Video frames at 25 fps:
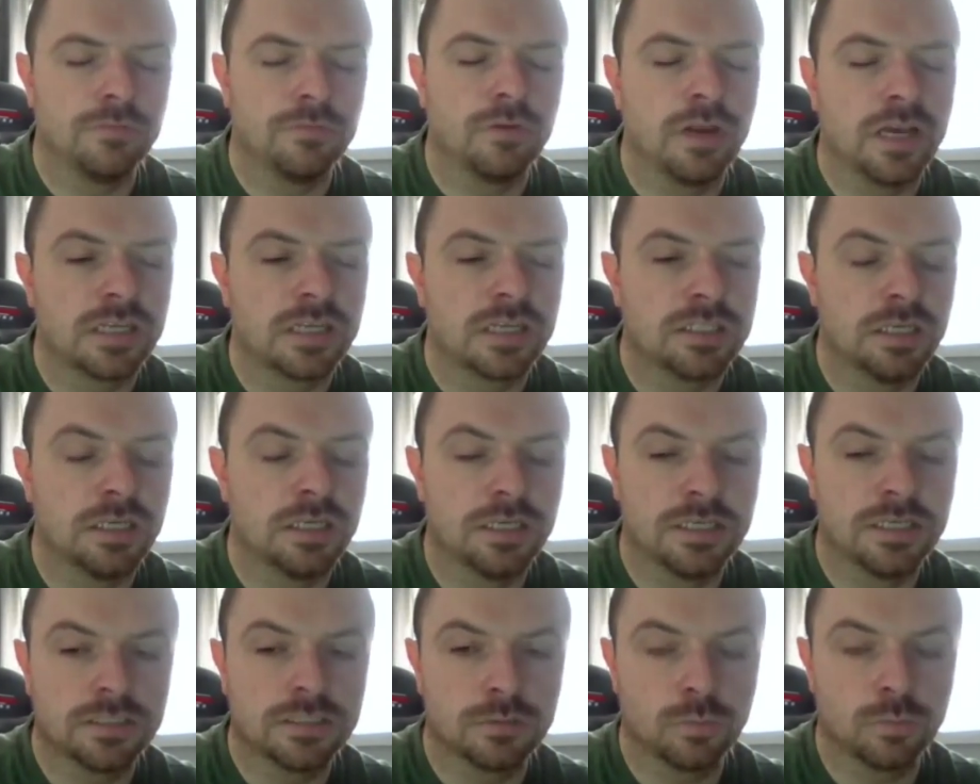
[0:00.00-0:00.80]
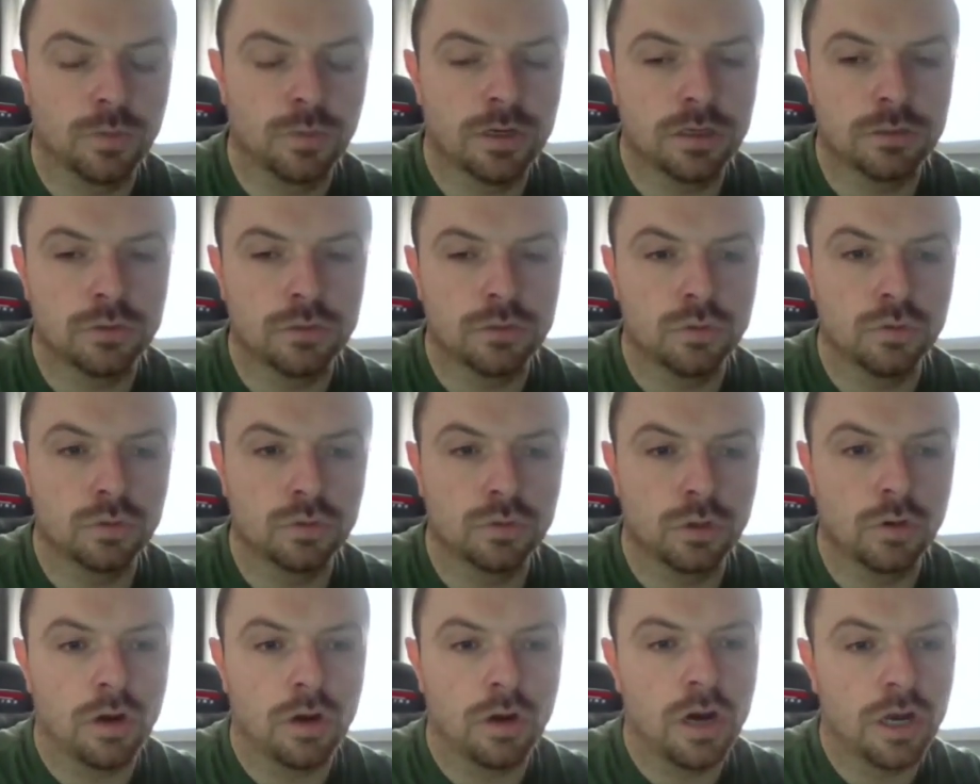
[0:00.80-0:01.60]
actually is when I do
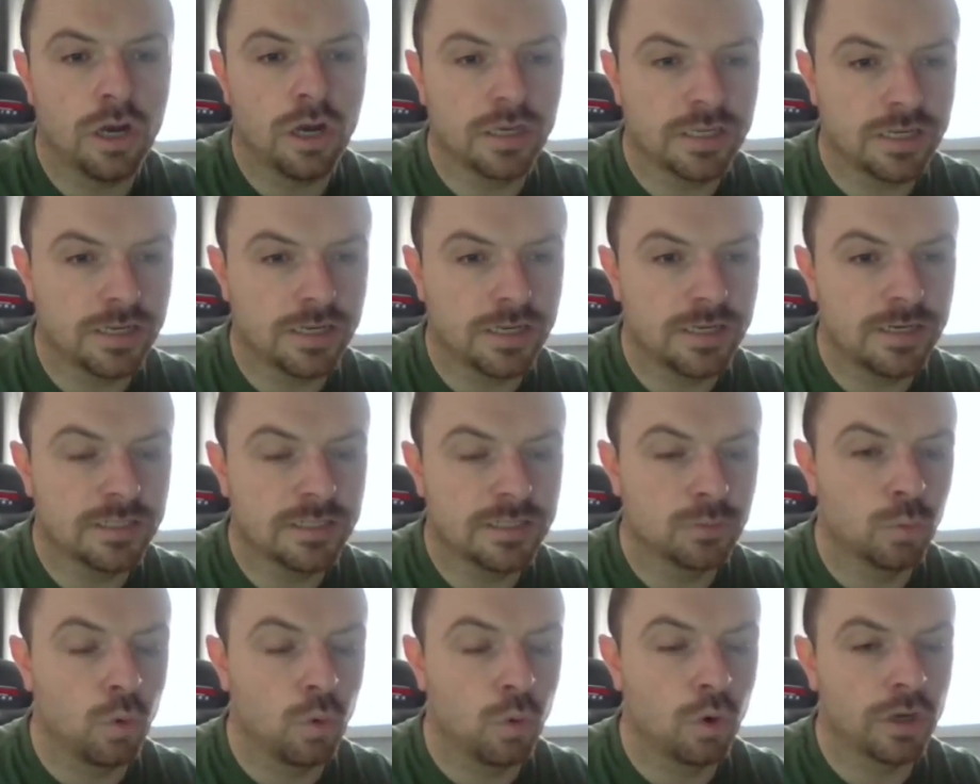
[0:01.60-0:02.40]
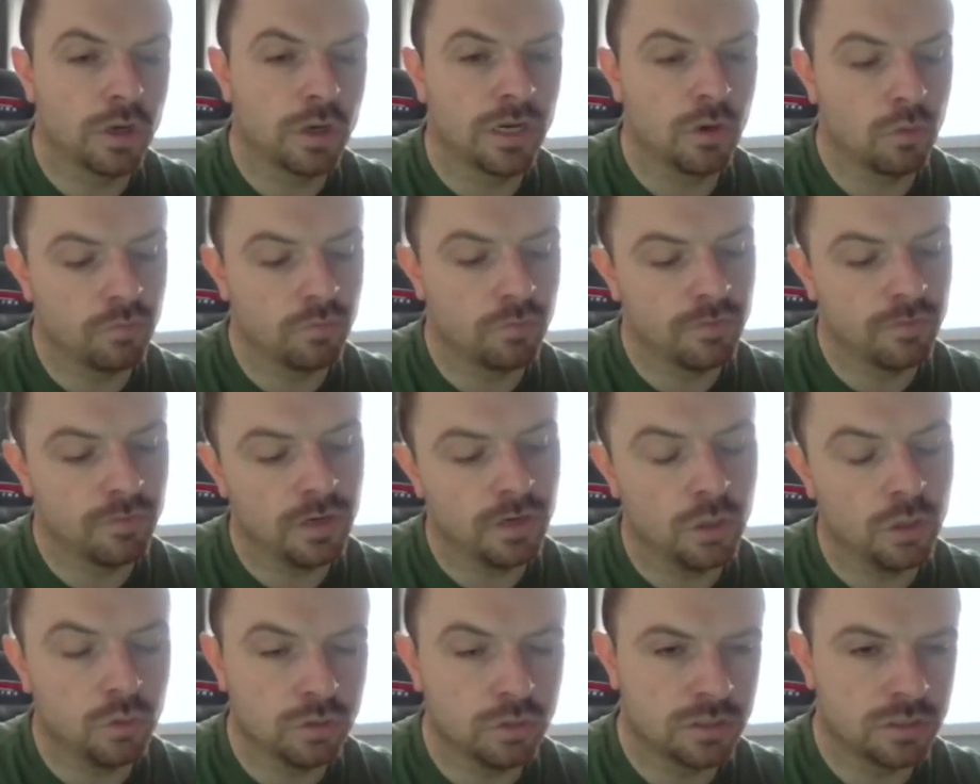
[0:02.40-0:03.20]
go hiking is walking over
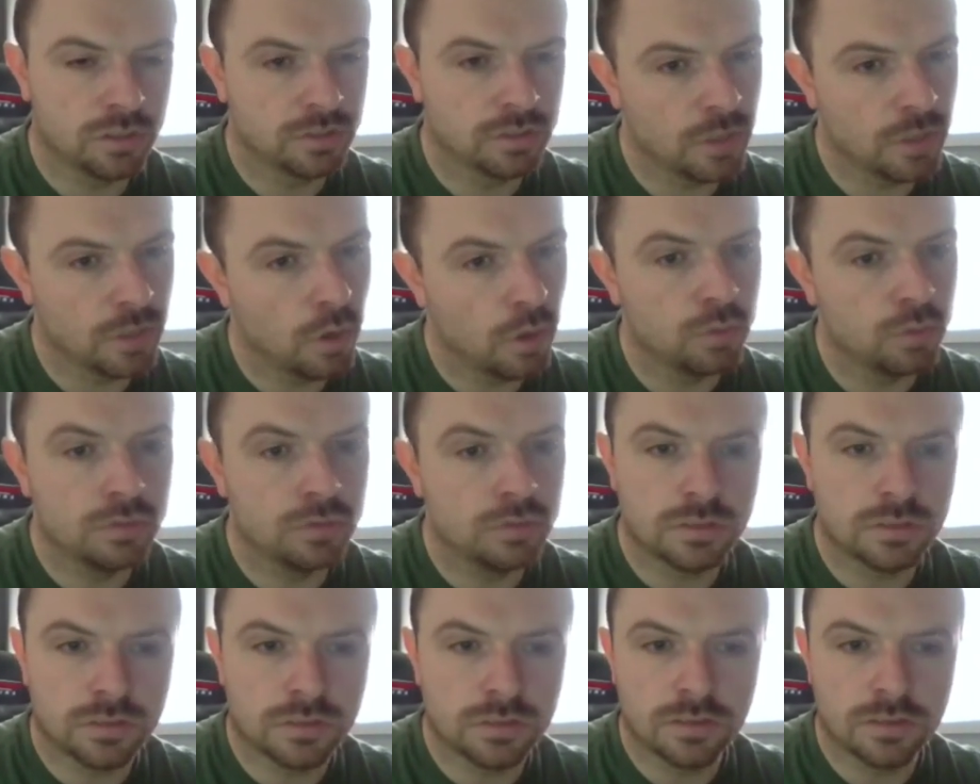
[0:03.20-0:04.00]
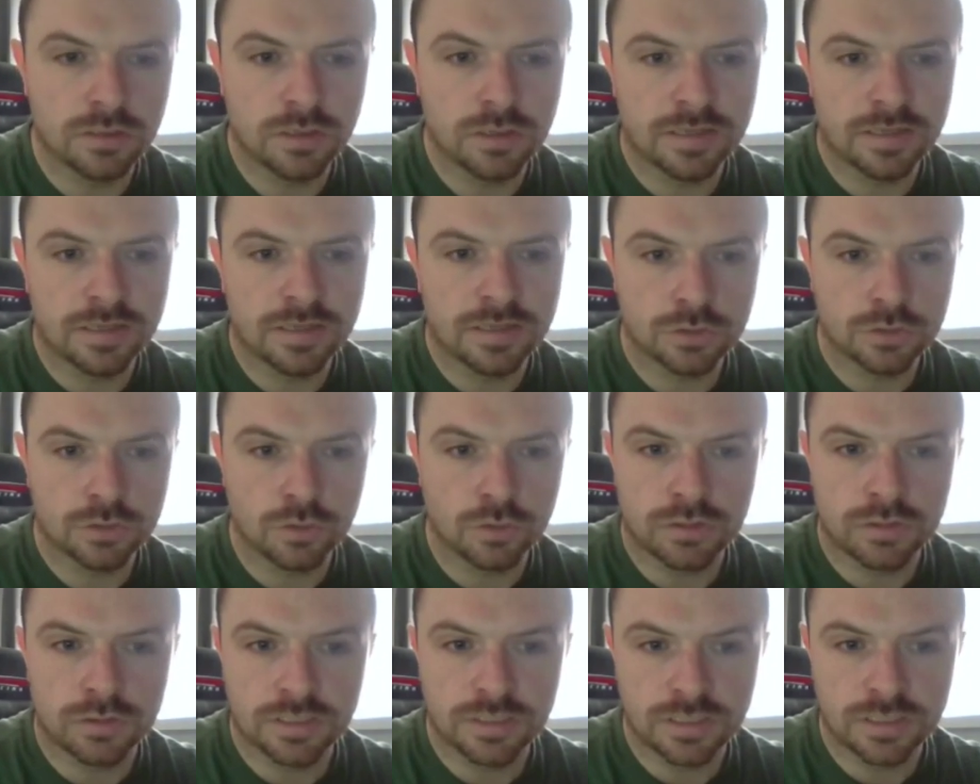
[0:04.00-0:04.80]
loose stones and that
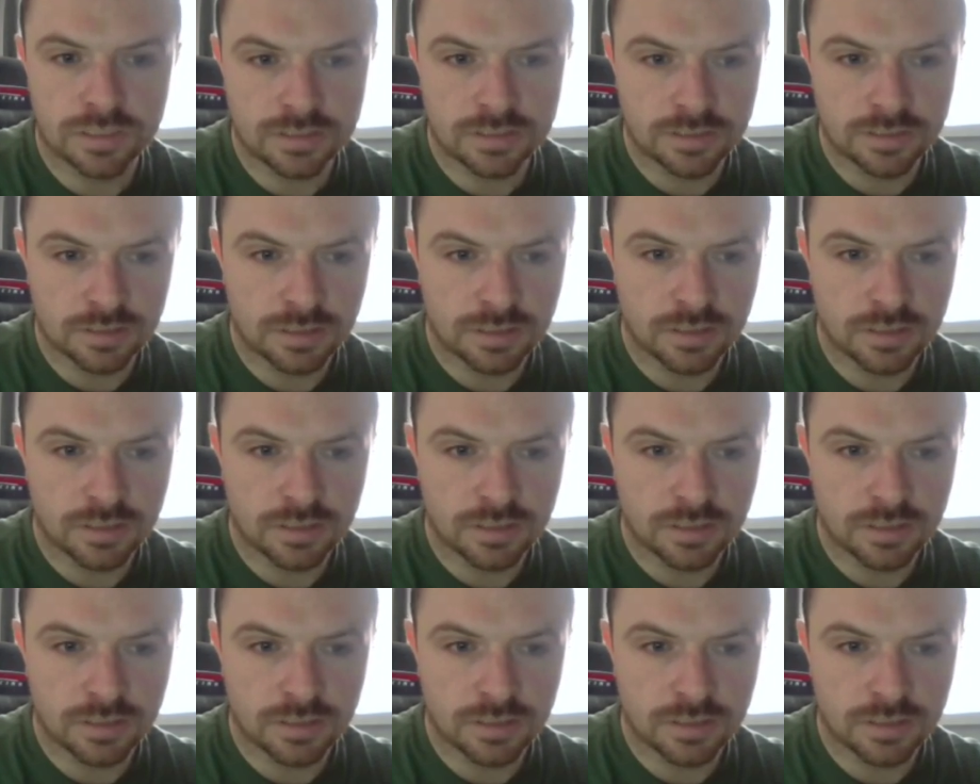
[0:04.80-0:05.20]
sort of thing.